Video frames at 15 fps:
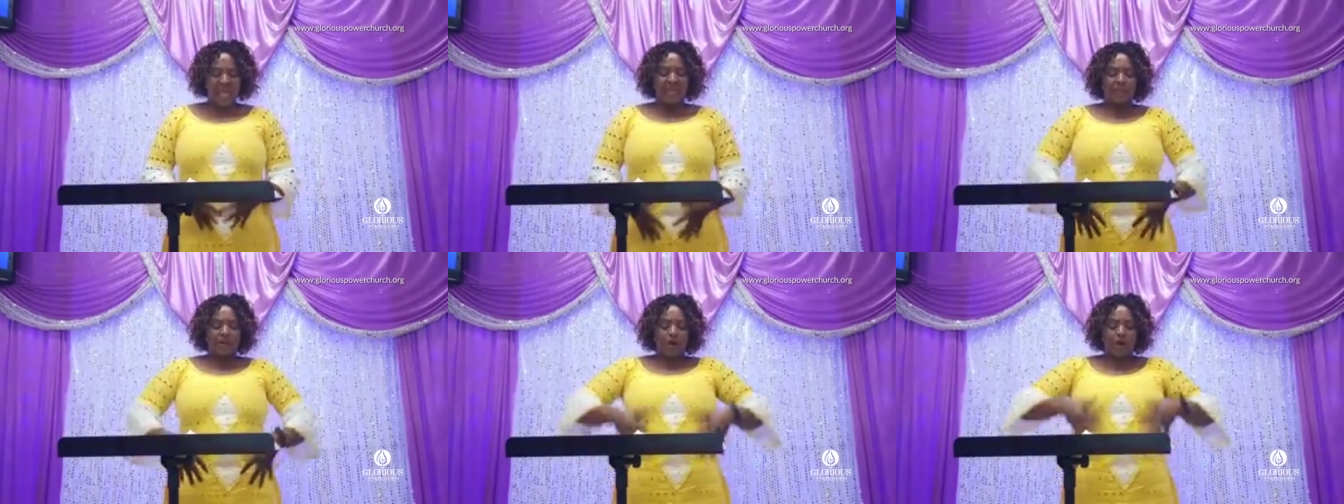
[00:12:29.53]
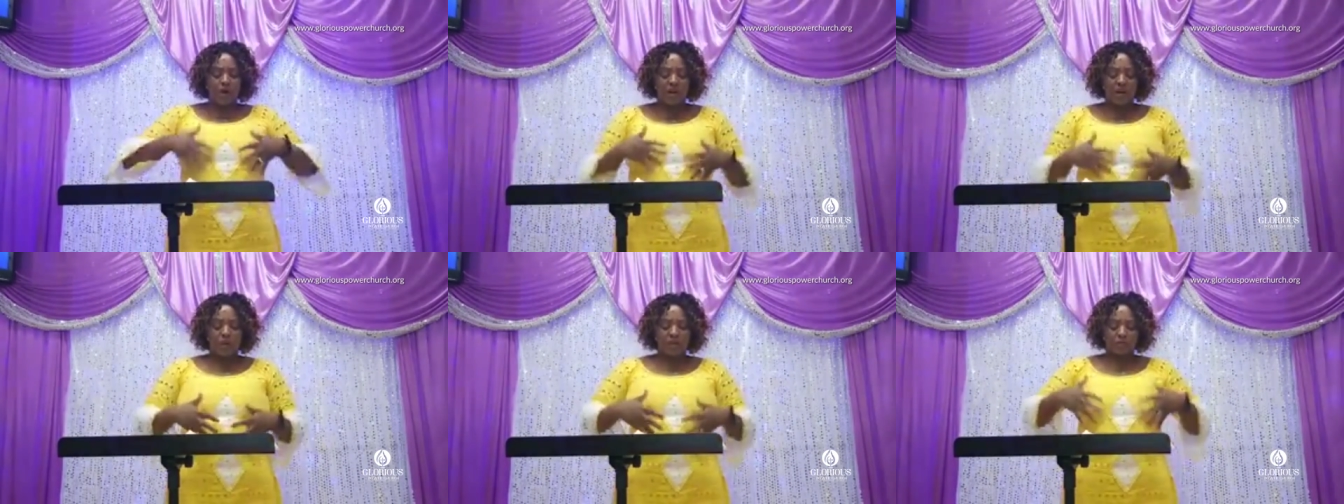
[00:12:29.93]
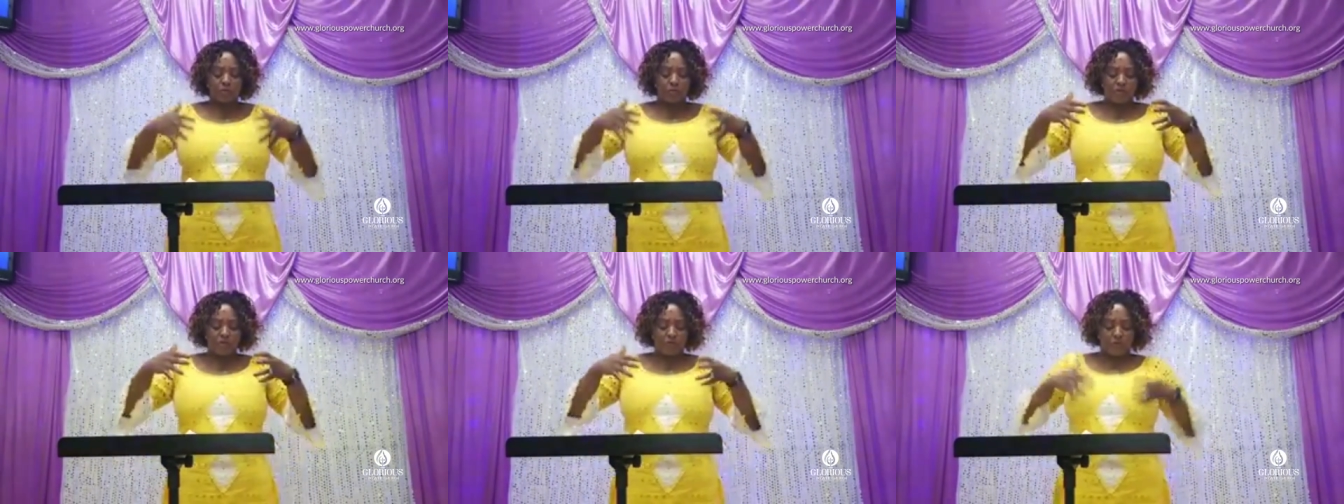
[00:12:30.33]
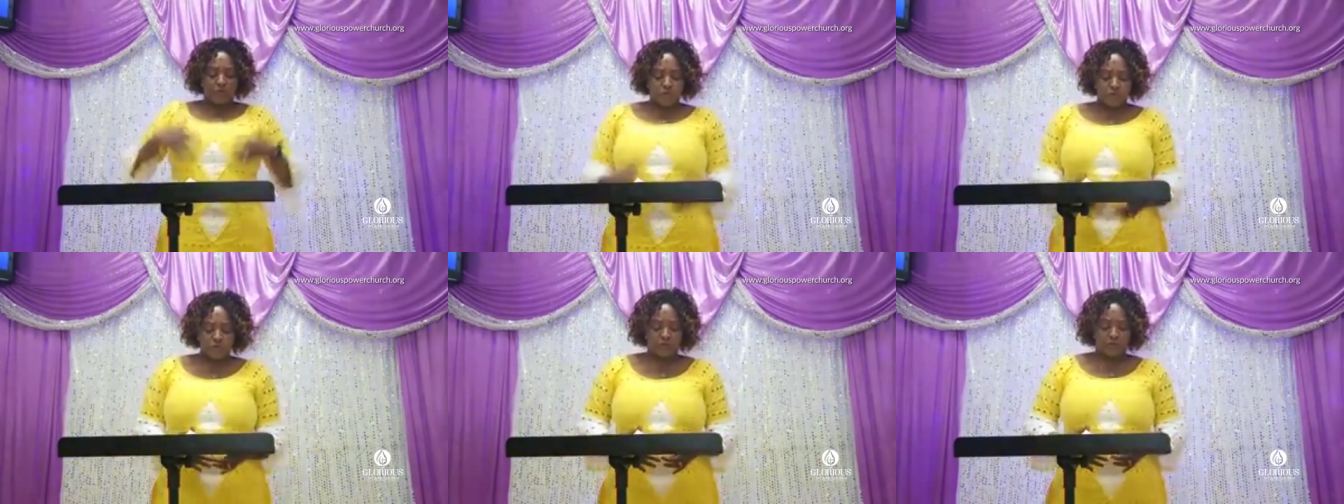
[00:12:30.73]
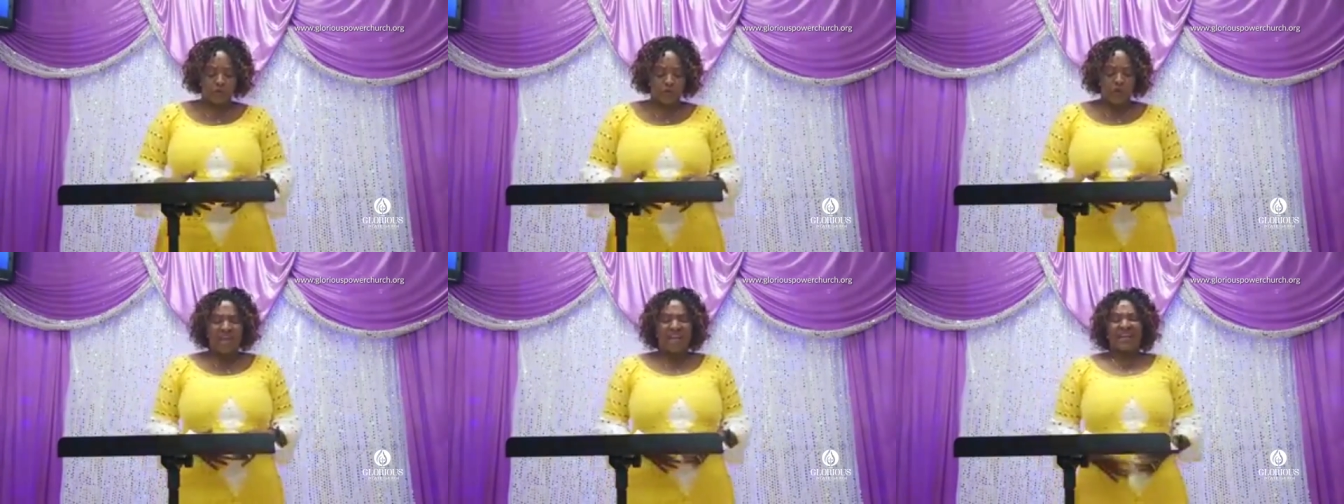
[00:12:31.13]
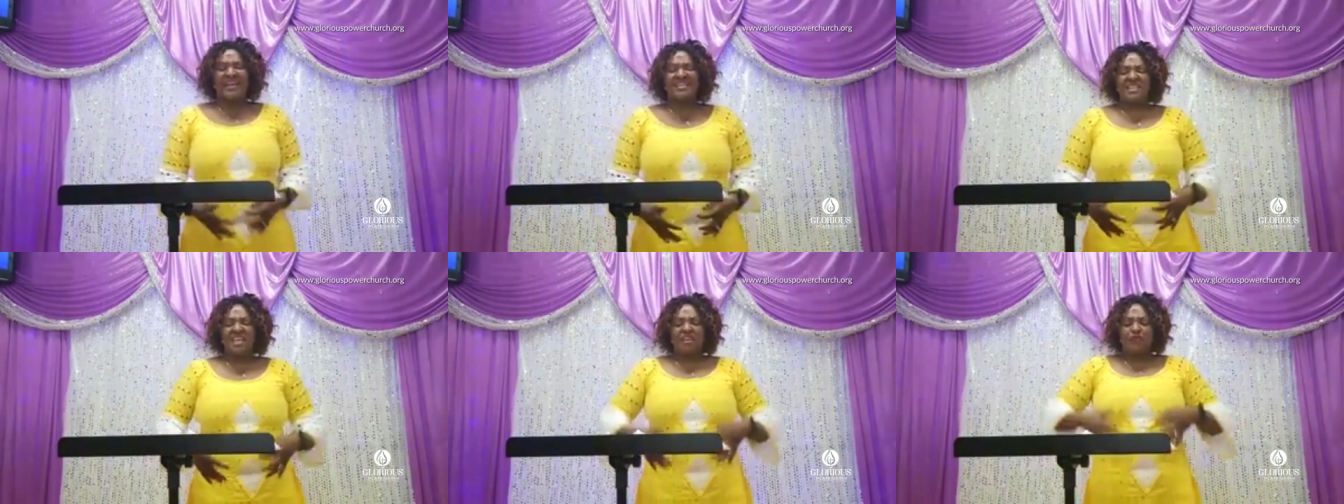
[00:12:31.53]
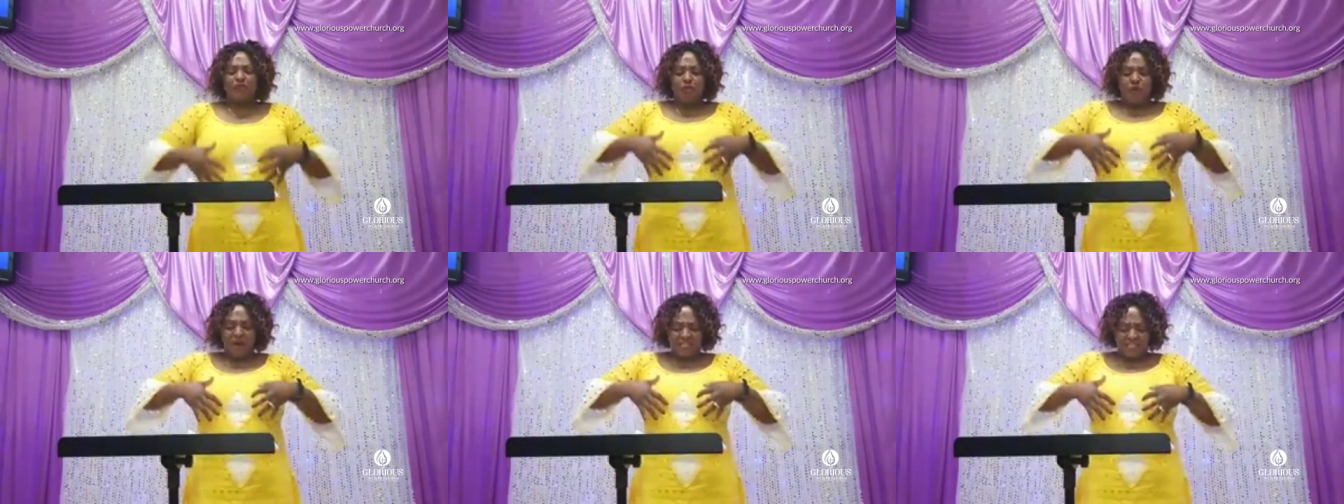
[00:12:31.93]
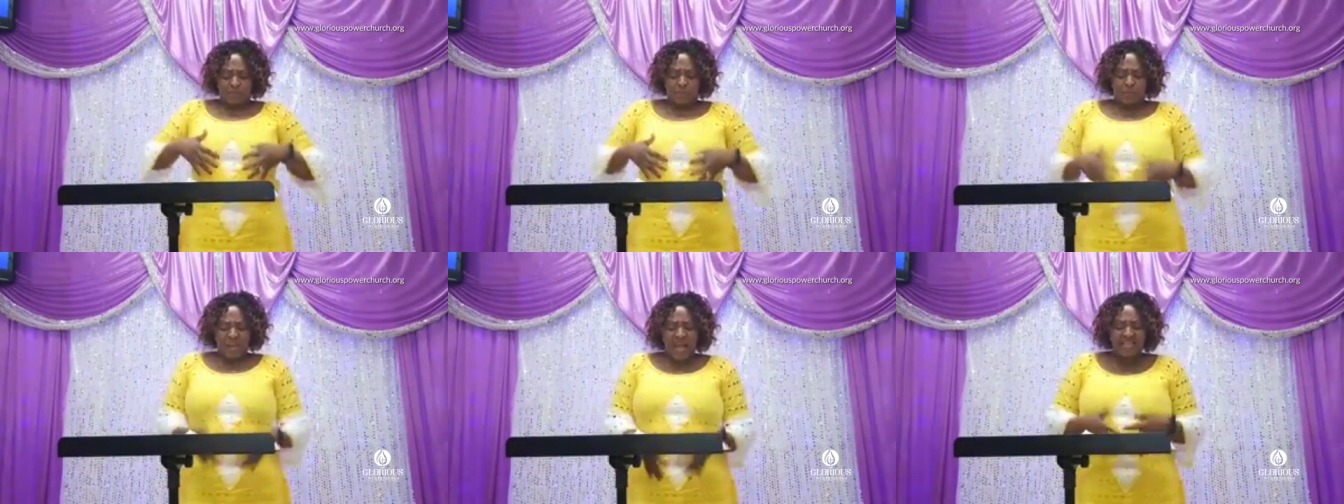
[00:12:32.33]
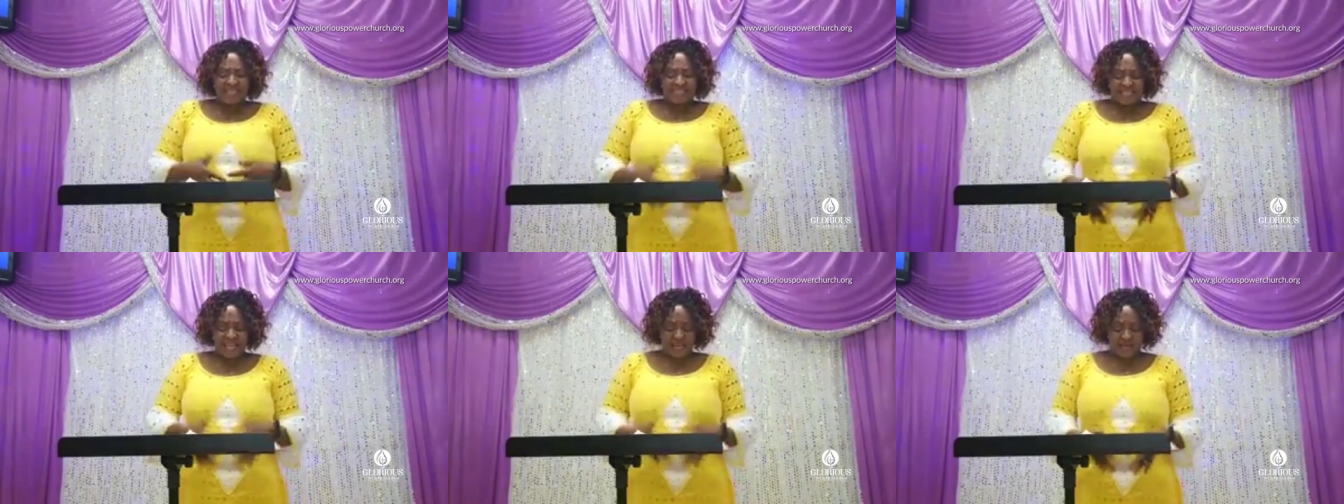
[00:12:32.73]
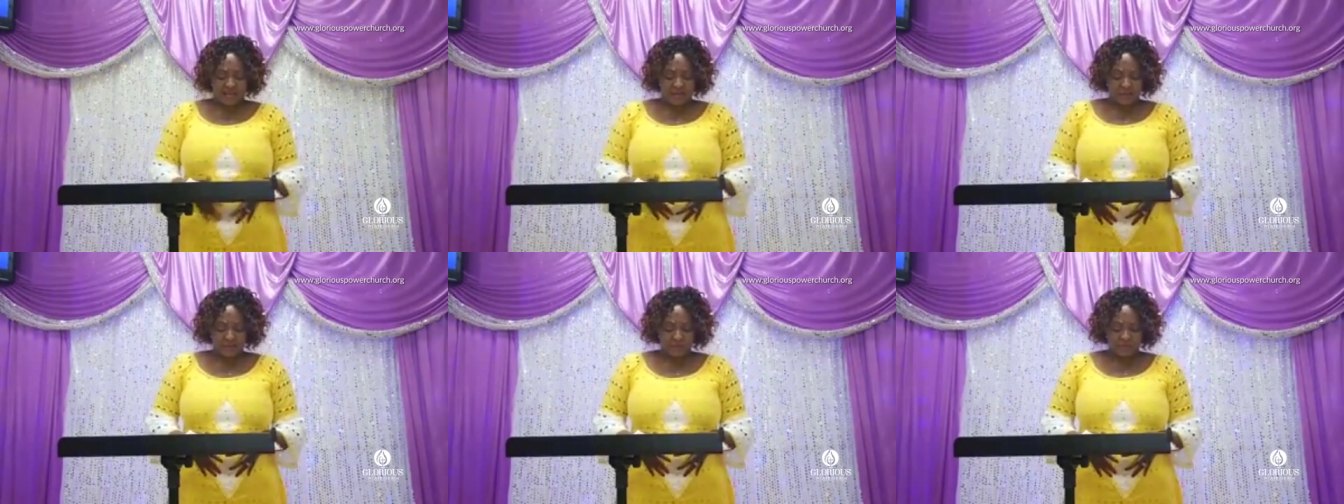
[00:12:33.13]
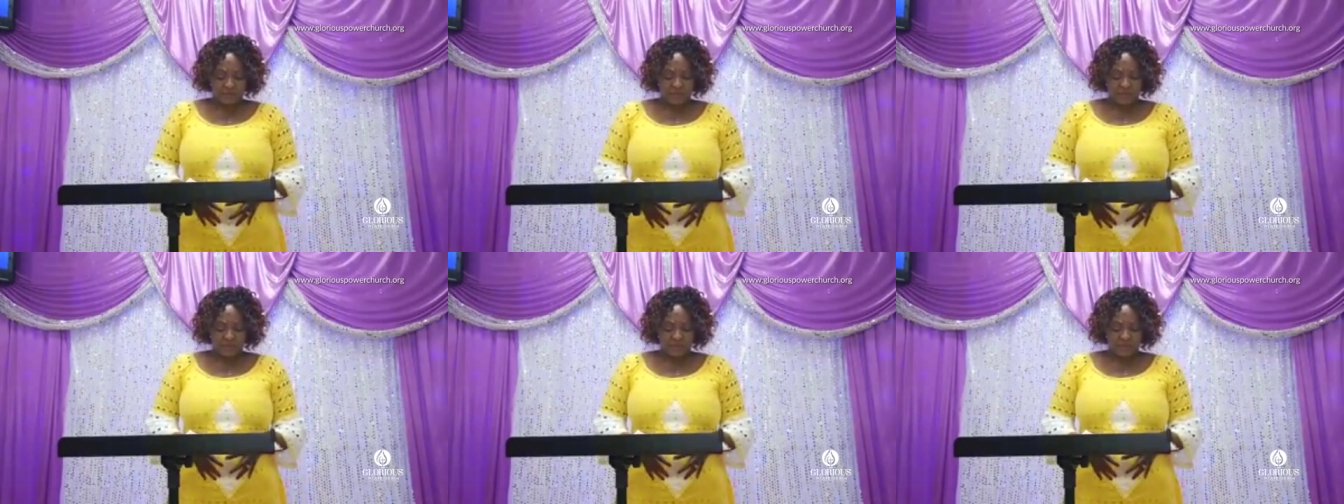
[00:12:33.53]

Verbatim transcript: And the only way to be fruitful is if you are planted